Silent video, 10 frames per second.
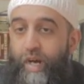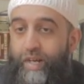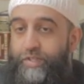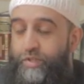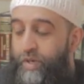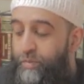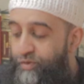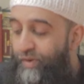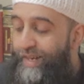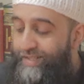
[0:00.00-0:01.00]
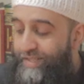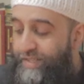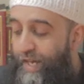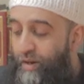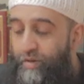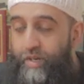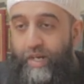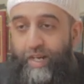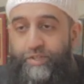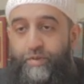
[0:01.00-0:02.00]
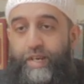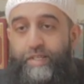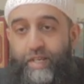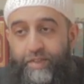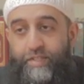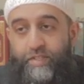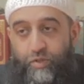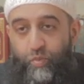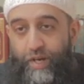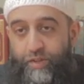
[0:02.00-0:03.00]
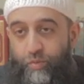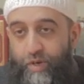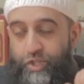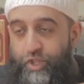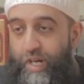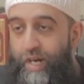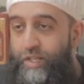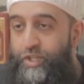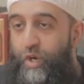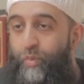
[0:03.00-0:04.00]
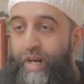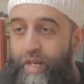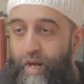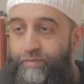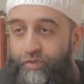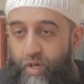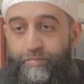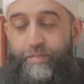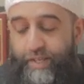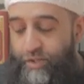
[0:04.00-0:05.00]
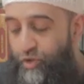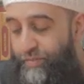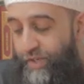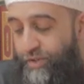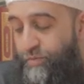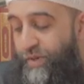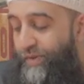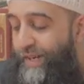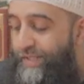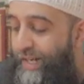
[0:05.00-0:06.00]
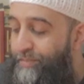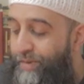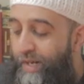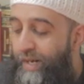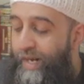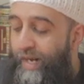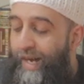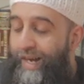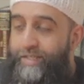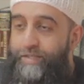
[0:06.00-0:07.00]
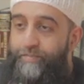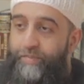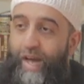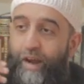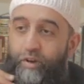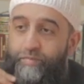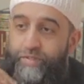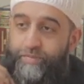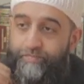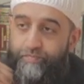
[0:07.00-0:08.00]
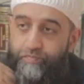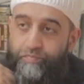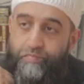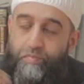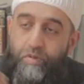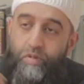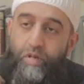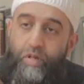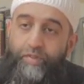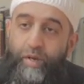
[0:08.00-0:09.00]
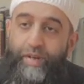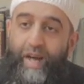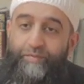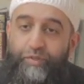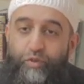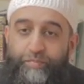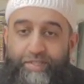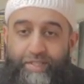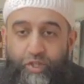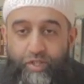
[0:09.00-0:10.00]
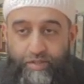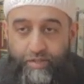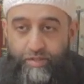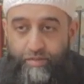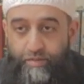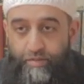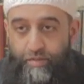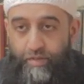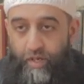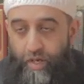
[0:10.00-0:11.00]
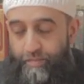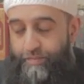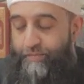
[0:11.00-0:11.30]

And so it would raise its tail. And so they say this is where the word sha, comes from, meaning to be, to be raised up. And the Arabs, they would have superstitions. Uh,